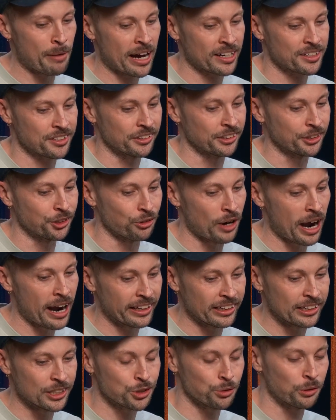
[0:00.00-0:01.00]
back to the
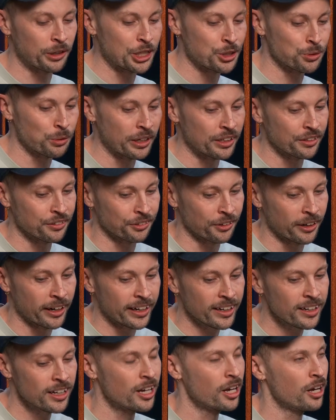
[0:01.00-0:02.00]
granny in
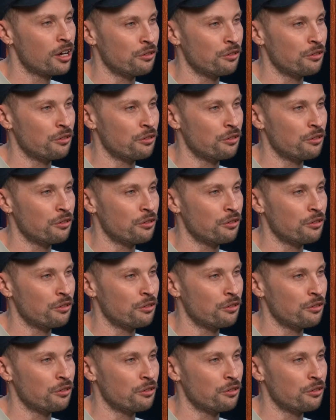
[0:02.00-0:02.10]
2023.